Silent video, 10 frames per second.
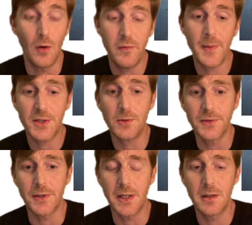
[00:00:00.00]
over my
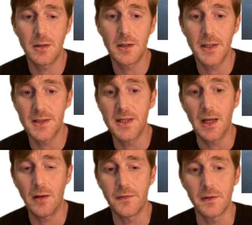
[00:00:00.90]
shoulder here is
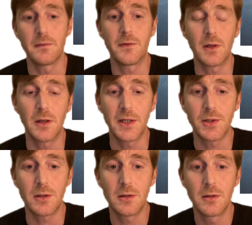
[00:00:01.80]
the Elephant Foot
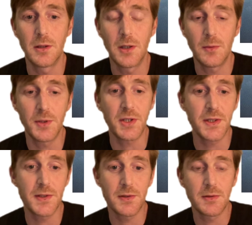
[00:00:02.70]
Glacier, which
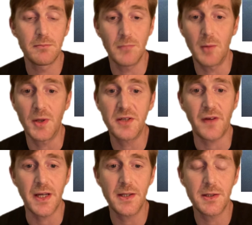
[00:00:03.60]
is a bunch
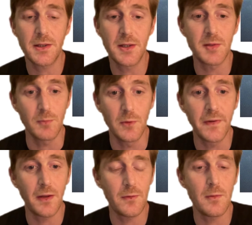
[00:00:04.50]
of ice that is
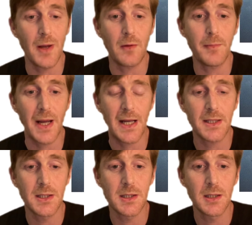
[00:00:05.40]
moving through a mountain
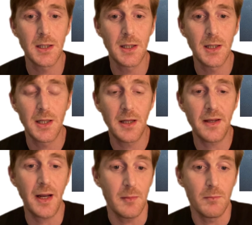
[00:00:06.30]
pass, and
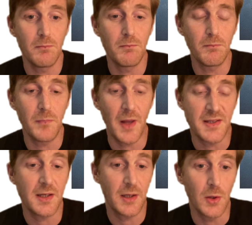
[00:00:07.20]
then
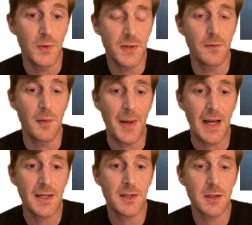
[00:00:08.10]
as it goes through the
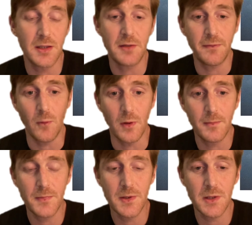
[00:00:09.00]
pass, it
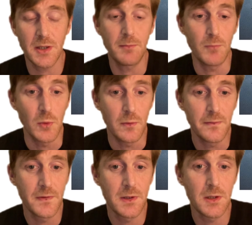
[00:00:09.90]
deforms and
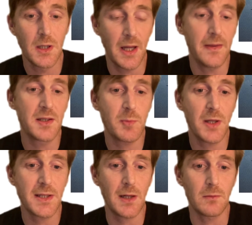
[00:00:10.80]
moves and then
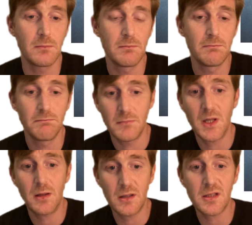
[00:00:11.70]
spreads out,
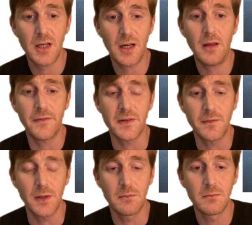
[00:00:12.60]
and it looks like an elephant's
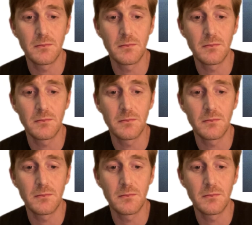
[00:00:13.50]
foot.